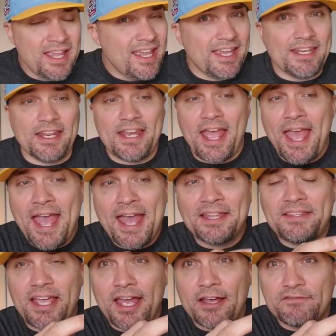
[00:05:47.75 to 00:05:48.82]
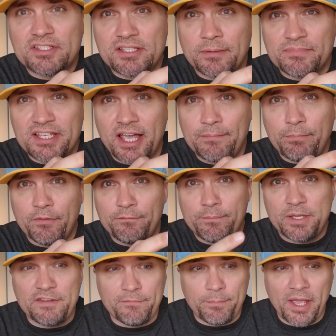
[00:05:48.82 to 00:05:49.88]
and it had to have some type of
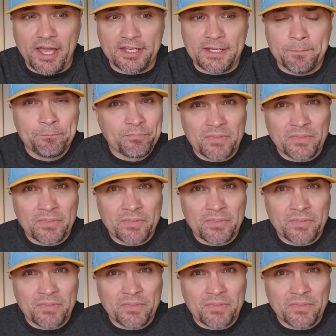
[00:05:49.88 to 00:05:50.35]
beef patty.